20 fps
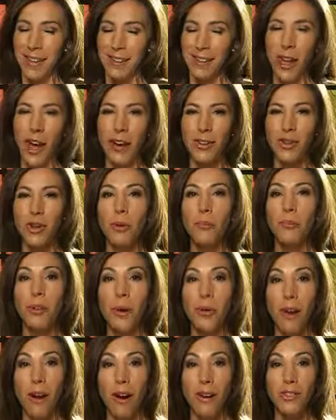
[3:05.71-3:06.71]
Talk show
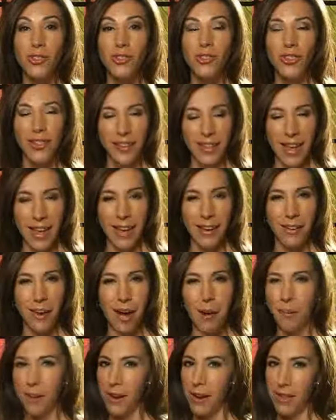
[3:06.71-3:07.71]
blowhards just can't
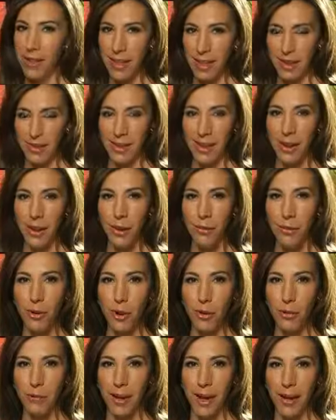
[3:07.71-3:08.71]
comment on things they don't
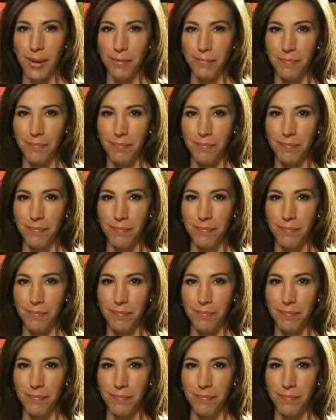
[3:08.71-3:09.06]
know about.